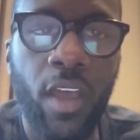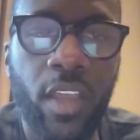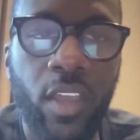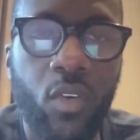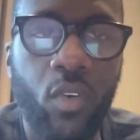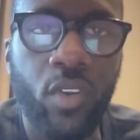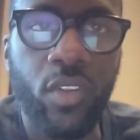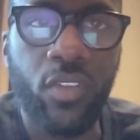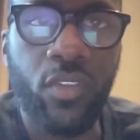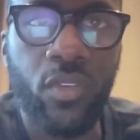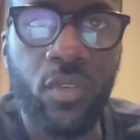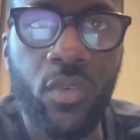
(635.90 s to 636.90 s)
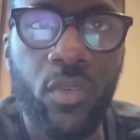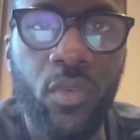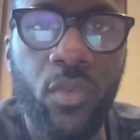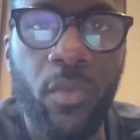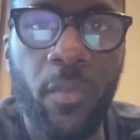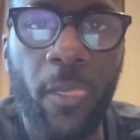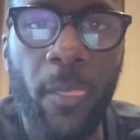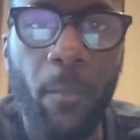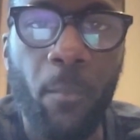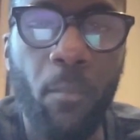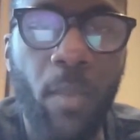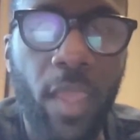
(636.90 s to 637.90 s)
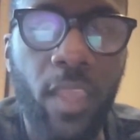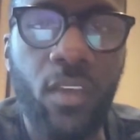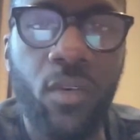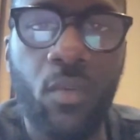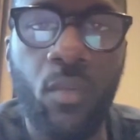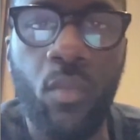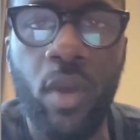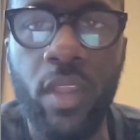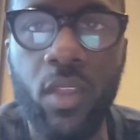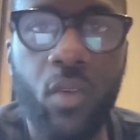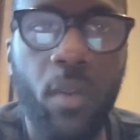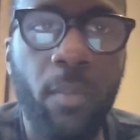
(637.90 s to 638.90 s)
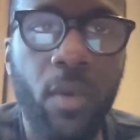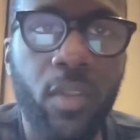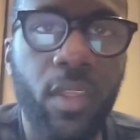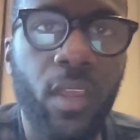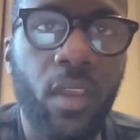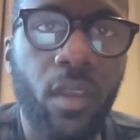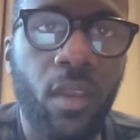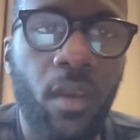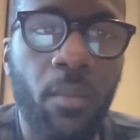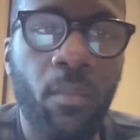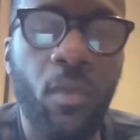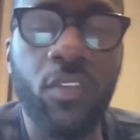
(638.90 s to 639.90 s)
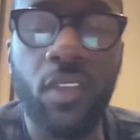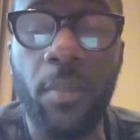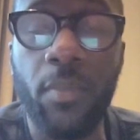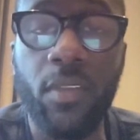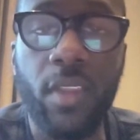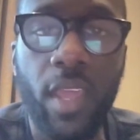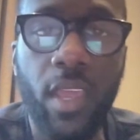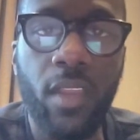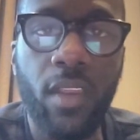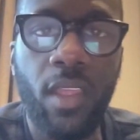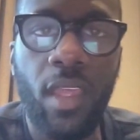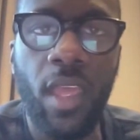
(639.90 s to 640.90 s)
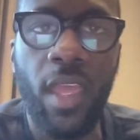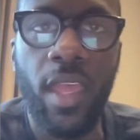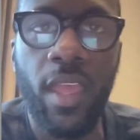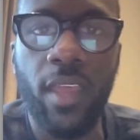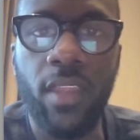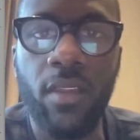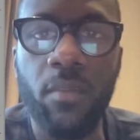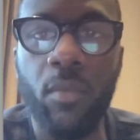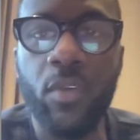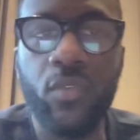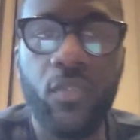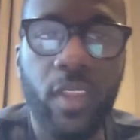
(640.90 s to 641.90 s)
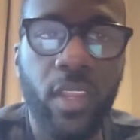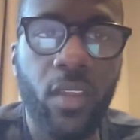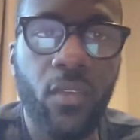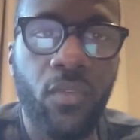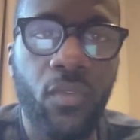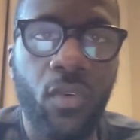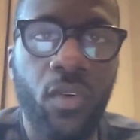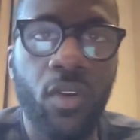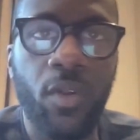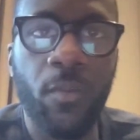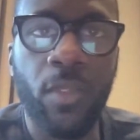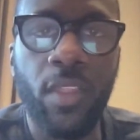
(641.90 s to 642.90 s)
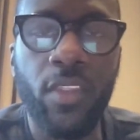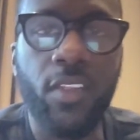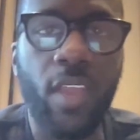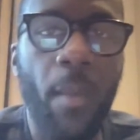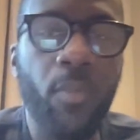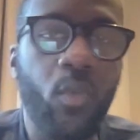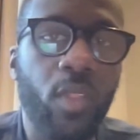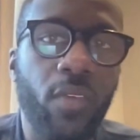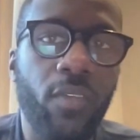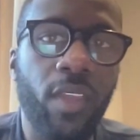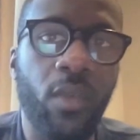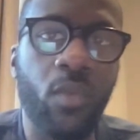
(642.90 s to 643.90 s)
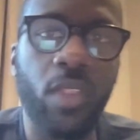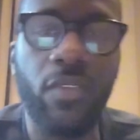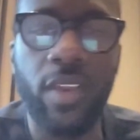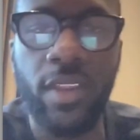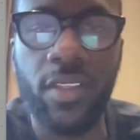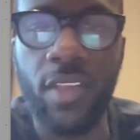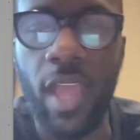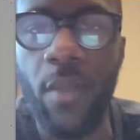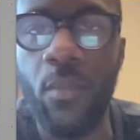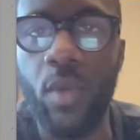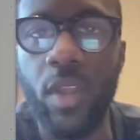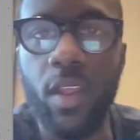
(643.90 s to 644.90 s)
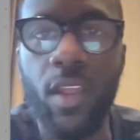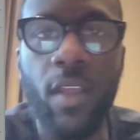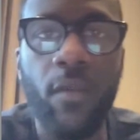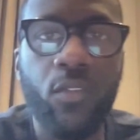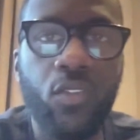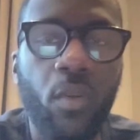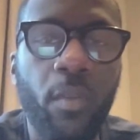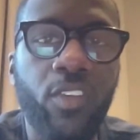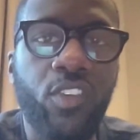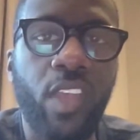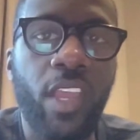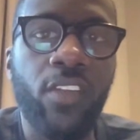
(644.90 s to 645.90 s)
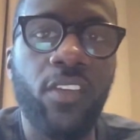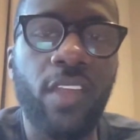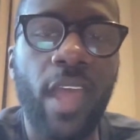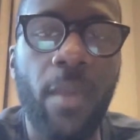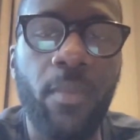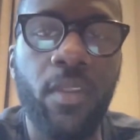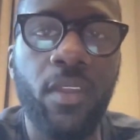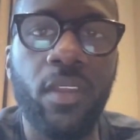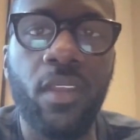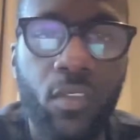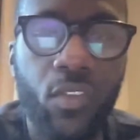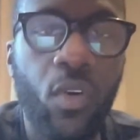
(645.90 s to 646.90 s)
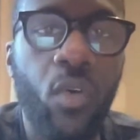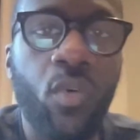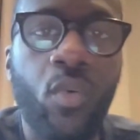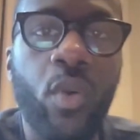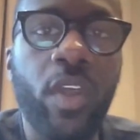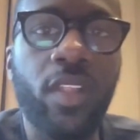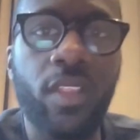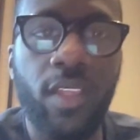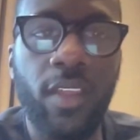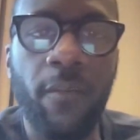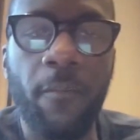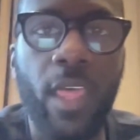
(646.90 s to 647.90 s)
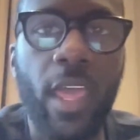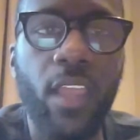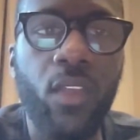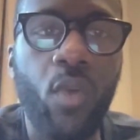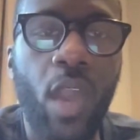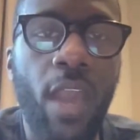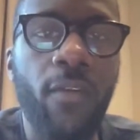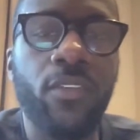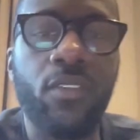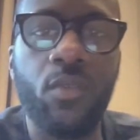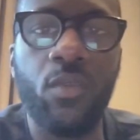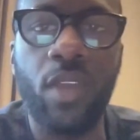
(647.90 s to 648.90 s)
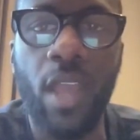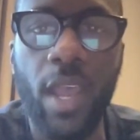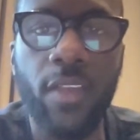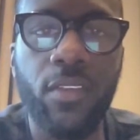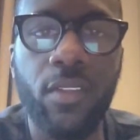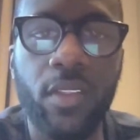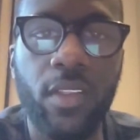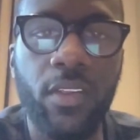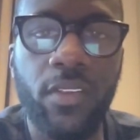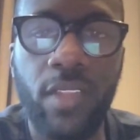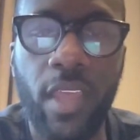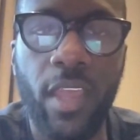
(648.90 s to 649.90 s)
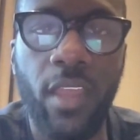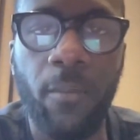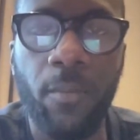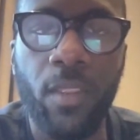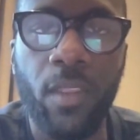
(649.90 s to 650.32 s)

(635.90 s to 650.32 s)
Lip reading: in order to make what you are building most up to date and most fitting for the times we're living in. We're living in a time where so much change is happening so quickly that you have to constantly stay